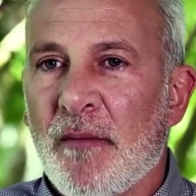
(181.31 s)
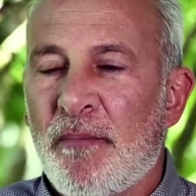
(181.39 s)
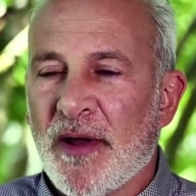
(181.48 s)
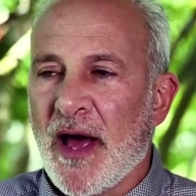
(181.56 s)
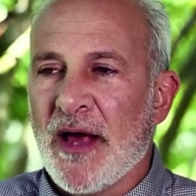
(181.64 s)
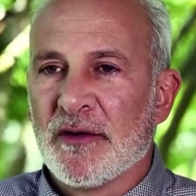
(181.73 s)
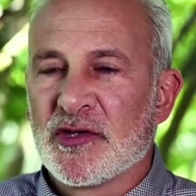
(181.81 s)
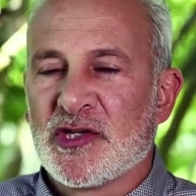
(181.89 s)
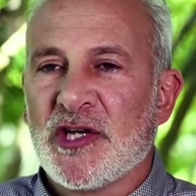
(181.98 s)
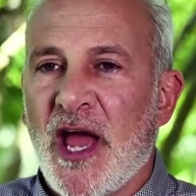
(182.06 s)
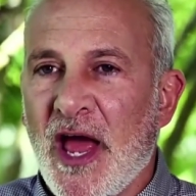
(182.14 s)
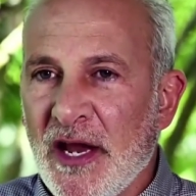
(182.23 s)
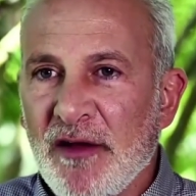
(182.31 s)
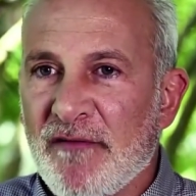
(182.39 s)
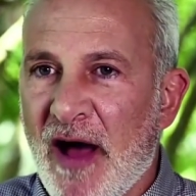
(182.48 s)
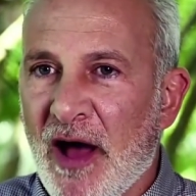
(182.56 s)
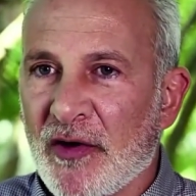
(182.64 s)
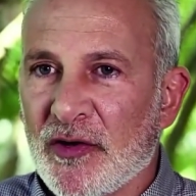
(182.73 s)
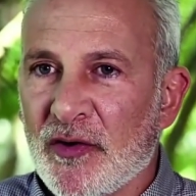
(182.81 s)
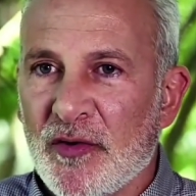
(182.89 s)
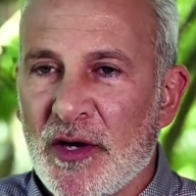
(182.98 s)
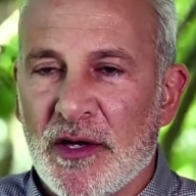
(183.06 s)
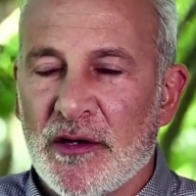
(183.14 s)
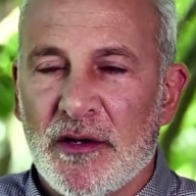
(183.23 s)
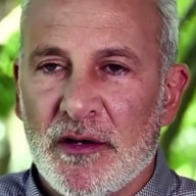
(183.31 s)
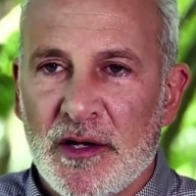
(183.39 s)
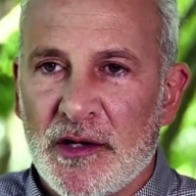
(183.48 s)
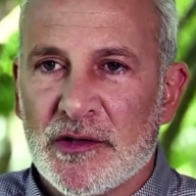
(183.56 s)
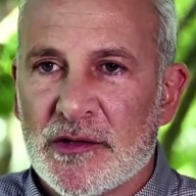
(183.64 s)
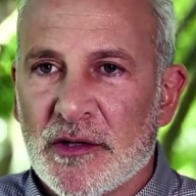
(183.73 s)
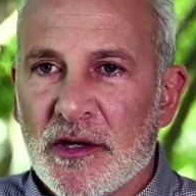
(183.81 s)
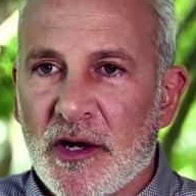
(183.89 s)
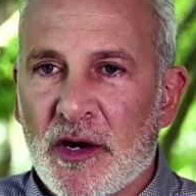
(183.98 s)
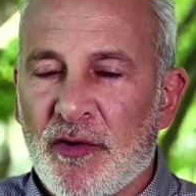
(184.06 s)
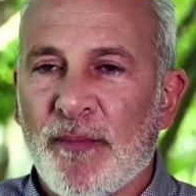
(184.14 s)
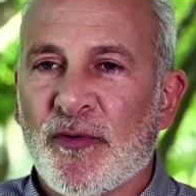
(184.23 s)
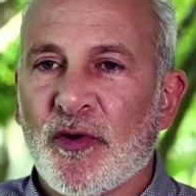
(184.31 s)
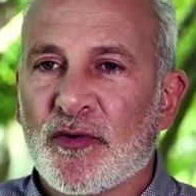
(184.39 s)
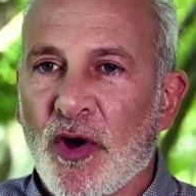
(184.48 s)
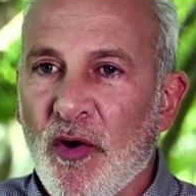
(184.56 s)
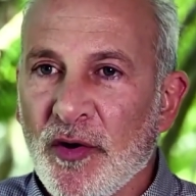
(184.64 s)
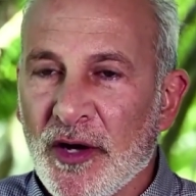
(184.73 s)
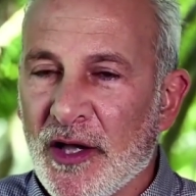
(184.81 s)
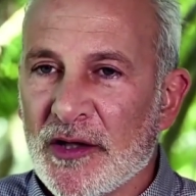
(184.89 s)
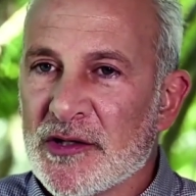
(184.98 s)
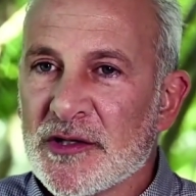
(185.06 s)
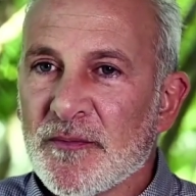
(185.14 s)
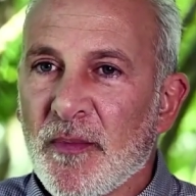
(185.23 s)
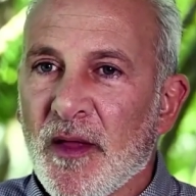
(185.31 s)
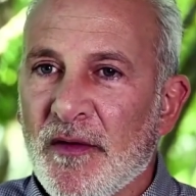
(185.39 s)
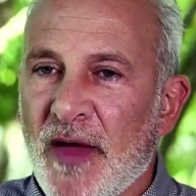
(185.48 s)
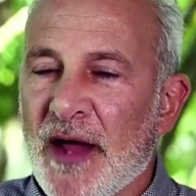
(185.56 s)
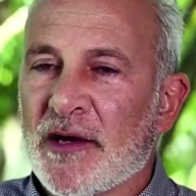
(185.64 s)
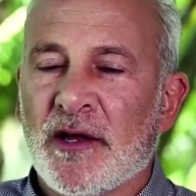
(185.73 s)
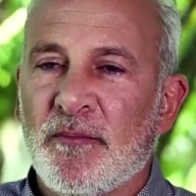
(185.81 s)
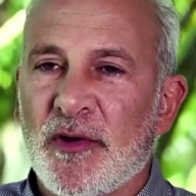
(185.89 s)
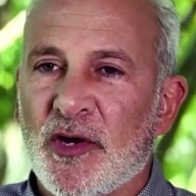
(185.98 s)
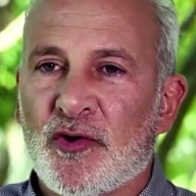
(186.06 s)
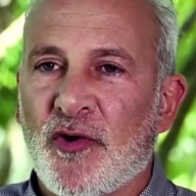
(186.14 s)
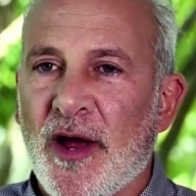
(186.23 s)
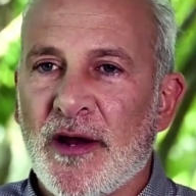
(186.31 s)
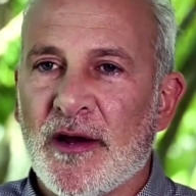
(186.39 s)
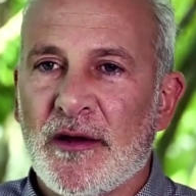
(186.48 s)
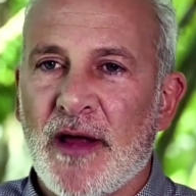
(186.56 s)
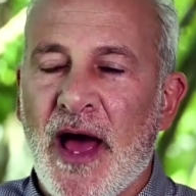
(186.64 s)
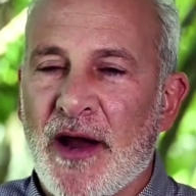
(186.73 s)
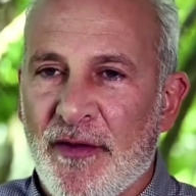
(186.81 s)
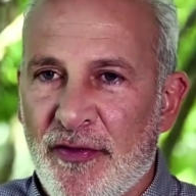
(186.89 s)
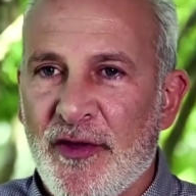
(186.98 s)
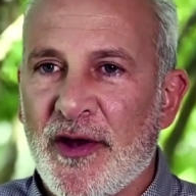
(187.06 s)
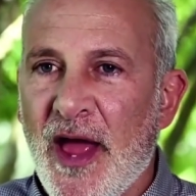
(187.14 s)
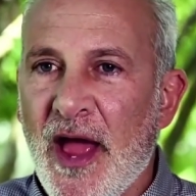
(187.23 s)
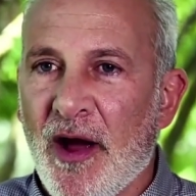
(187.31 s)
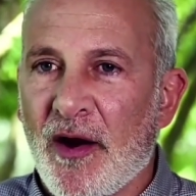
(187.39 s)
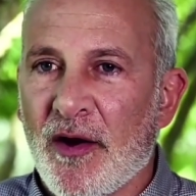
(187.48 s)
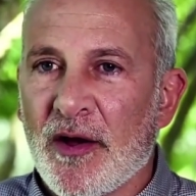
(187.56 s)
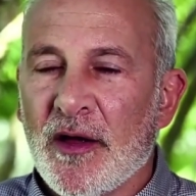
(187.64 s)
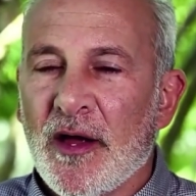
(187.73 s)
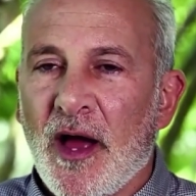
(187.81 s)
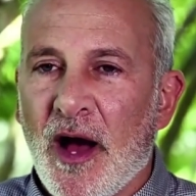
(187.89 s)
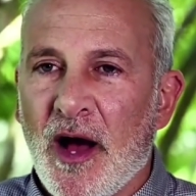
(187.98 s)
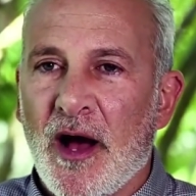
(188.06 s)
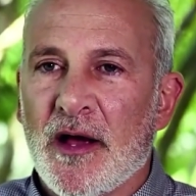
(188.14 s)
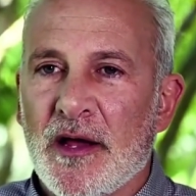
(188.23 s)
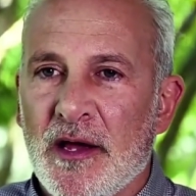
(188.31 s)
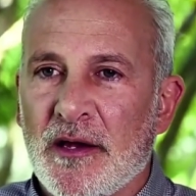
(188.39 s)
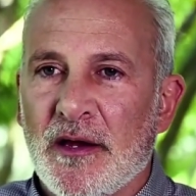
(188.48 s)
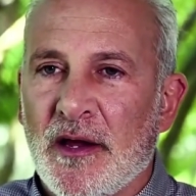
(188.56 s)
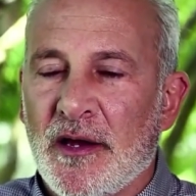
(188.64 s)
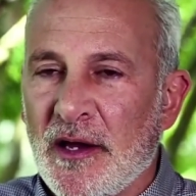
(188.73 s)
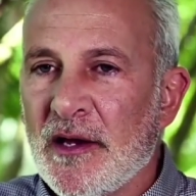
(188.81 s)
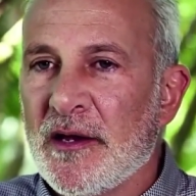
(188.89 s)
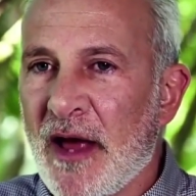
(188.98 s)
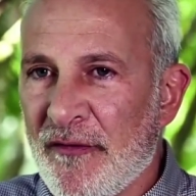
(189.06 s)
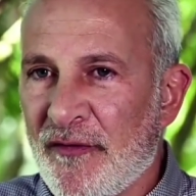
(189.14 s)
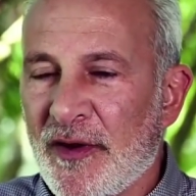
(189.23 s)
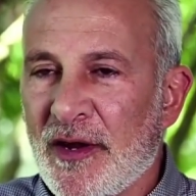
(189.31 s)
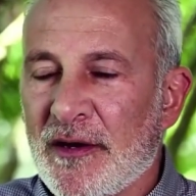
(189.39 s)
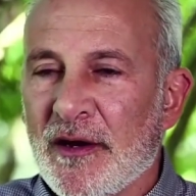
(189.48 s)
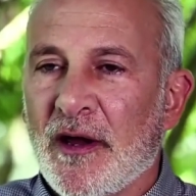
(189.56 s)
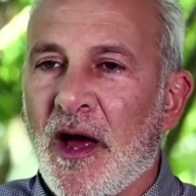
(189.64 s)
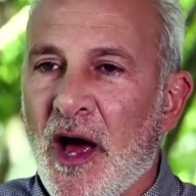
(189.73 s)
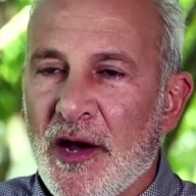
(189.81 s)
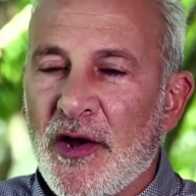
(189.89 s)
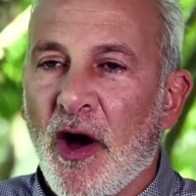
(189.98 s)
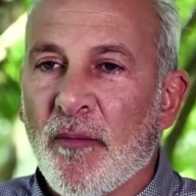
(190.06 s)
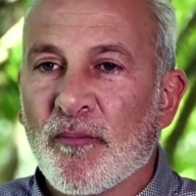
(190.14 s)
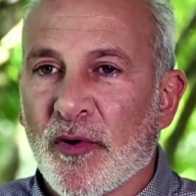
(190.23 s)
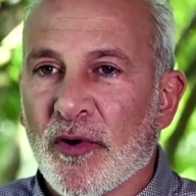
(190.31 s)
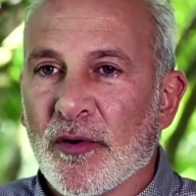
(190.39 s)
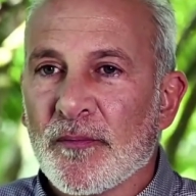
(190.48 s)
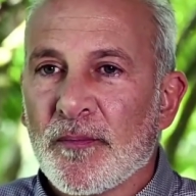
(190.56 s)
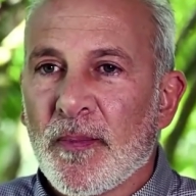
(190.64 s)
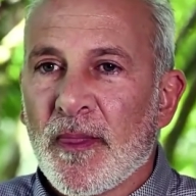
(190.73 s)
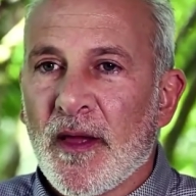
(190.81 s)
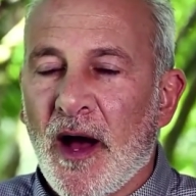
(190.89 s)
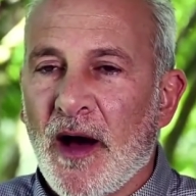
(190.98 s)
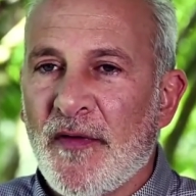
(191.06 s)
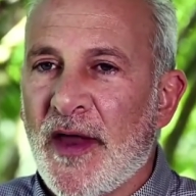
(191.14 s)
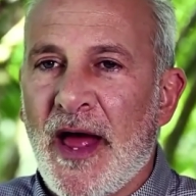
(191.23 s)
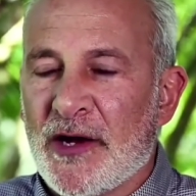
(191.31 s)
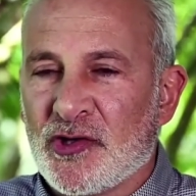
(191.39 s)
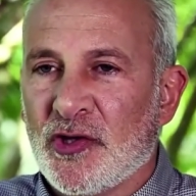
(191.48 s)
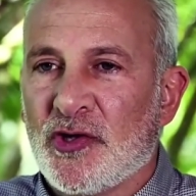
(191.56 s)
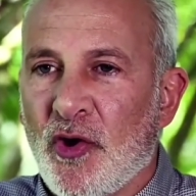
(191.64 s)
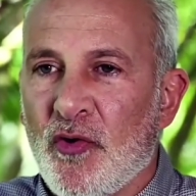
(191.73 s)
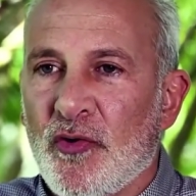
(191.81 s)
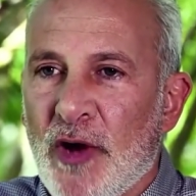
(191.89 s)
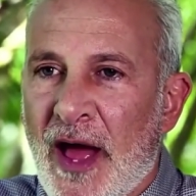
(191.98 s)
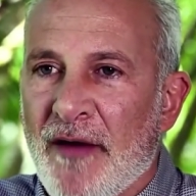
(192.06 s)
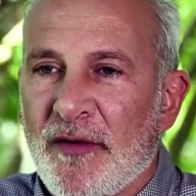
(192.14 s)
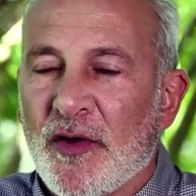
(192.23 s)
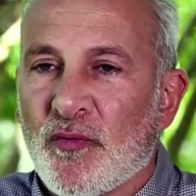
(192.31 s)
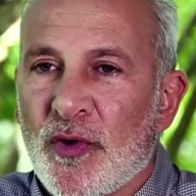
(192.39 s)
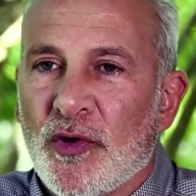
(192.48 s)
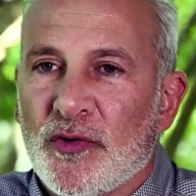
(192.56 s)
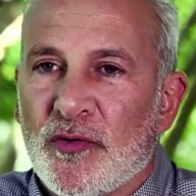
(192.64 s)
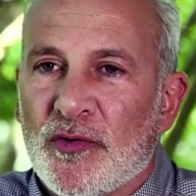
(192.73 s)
But I don't see any value in these crypto tokens that can be created out of thin air in an indefinite number that actually don't have any real